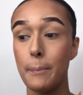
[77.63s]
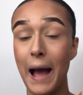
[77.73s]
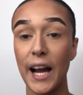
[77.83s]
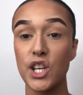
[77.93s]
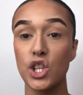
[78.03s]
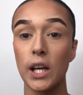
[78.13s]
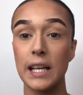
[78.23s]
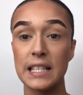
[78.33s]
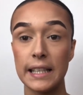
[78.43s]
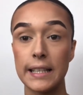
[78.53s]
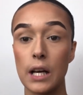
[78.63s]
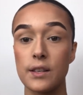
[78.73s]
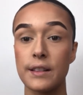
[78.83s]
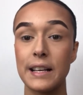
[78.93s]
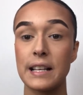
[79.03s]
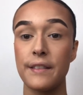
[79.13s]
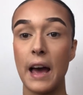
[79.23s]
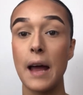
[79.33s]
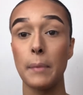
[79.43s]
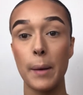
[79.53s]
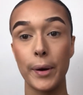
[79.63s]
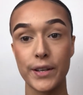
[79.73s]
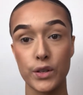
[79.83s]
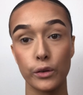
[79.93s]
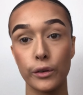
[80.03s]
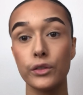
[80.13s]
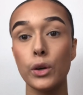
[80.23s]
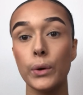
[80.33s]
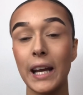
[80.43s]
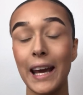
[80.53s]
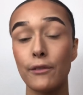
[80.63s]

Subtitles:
packaging and details and things like that and my personal review on it.